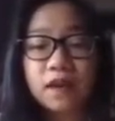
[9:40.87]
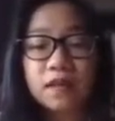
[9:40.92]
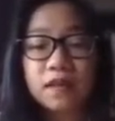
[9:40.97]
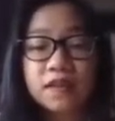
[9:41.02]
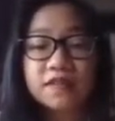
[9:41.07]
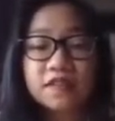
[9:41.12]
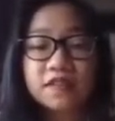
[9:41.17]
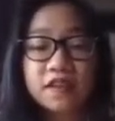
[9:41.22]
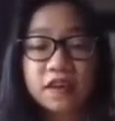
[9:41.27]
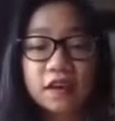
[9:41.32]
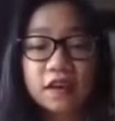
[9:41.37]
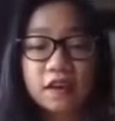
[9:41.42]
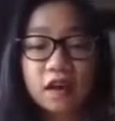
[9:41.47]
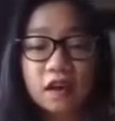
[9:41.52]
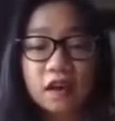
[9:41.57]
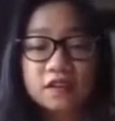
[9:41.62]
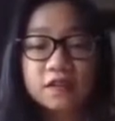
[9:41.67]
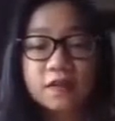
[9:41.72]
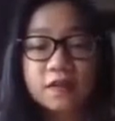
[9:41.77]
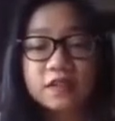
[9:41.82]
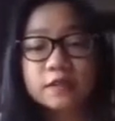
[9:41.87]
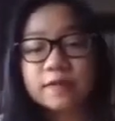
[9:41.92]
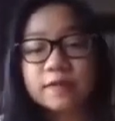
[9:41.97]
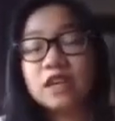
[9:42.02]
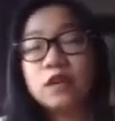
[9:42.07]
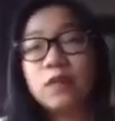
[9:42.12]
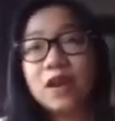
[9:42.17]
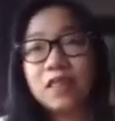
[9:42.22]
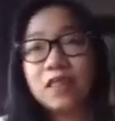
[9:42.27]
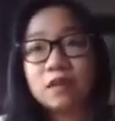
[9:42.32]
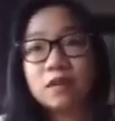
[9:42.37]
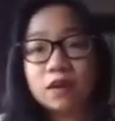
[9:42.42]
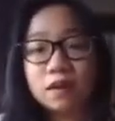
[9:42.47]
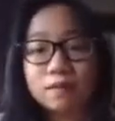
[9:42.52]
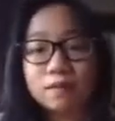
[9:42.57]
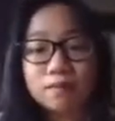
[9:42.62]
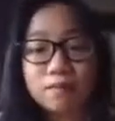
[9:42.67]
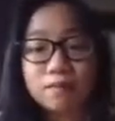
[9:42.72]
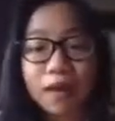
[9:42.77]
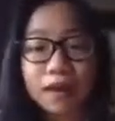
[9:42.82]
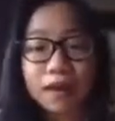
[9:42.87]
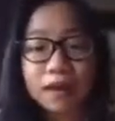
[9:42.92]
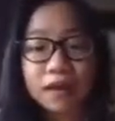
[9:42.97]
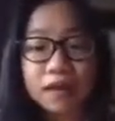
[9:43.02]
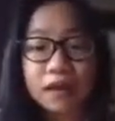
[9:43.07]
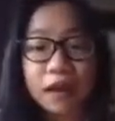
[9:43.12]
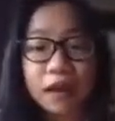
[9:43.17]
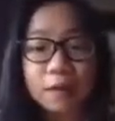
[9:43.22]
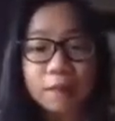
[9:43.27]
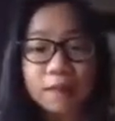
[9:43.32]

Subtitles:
This could also explain why there were many